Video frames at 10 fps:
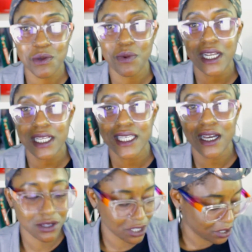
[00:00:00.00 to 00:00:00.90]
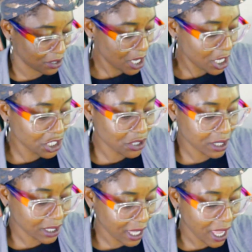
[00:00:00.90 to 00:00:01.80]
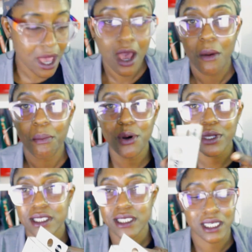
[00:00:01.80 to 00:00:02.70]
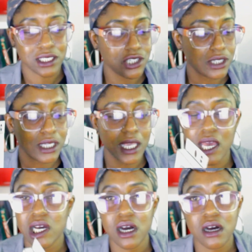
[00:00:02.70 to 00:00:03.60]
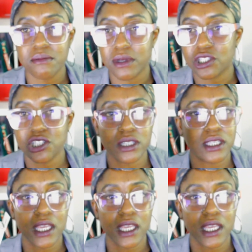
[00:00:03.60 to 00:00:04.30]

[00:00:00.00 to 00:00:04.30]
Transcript: When I tell you, you can get pointed, you can get almond, you can